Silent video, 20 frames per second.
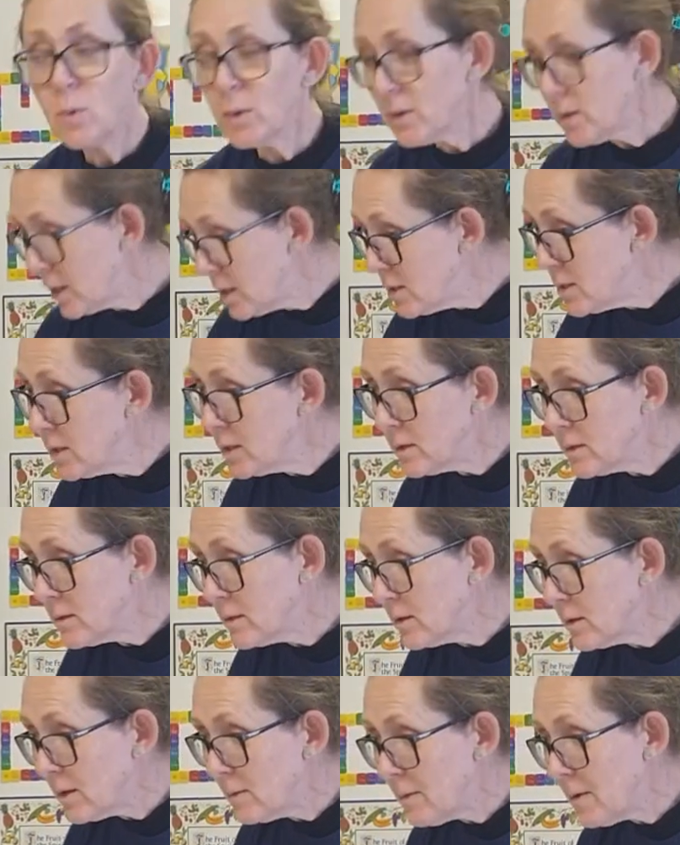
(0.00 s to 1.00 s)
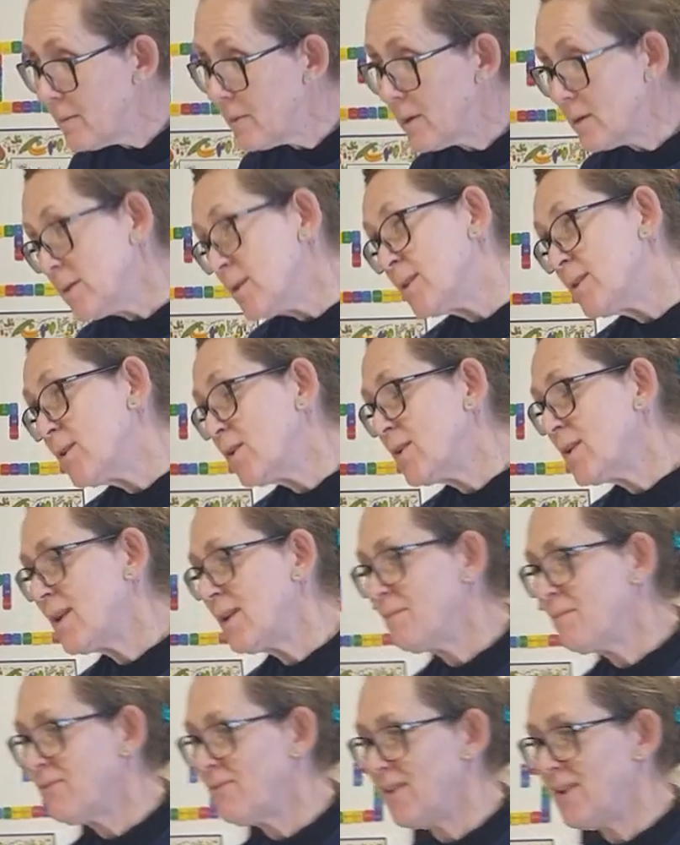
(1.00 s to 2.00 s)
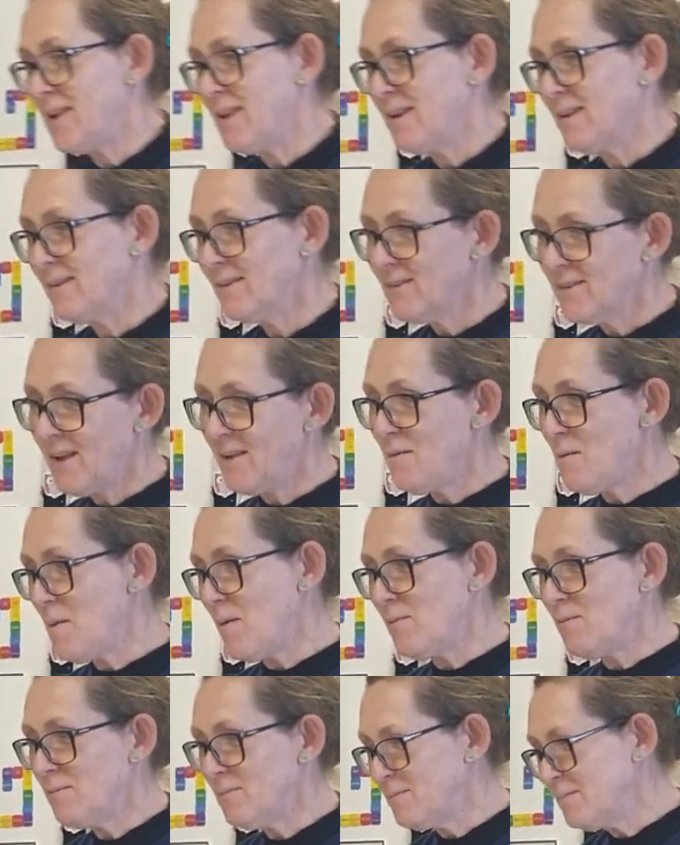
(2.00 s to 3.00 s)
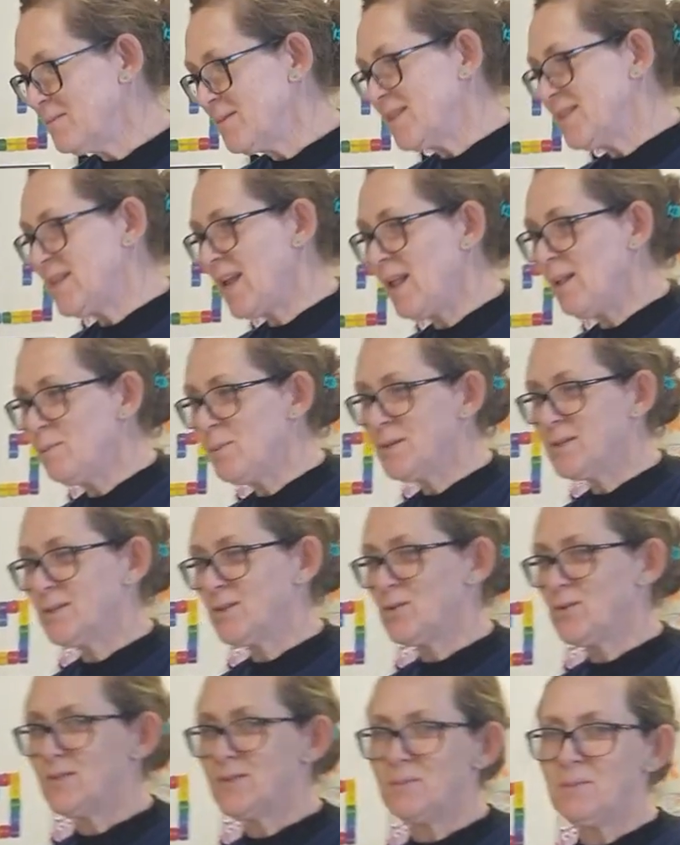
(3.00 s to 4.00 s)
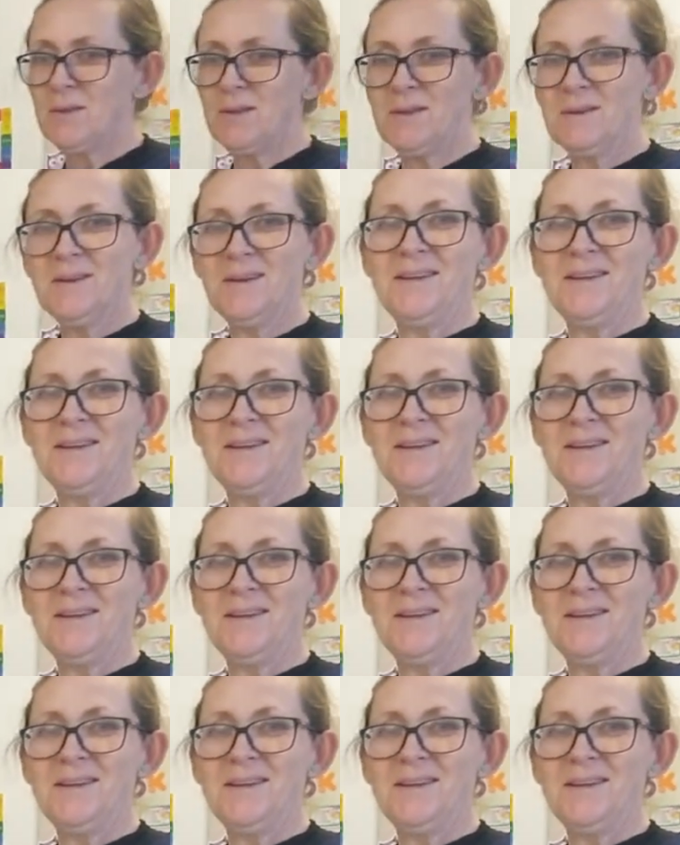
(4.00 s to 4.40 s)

what they did? You know, maybe they just looked at him funny. Gave him a stale biscuit or something.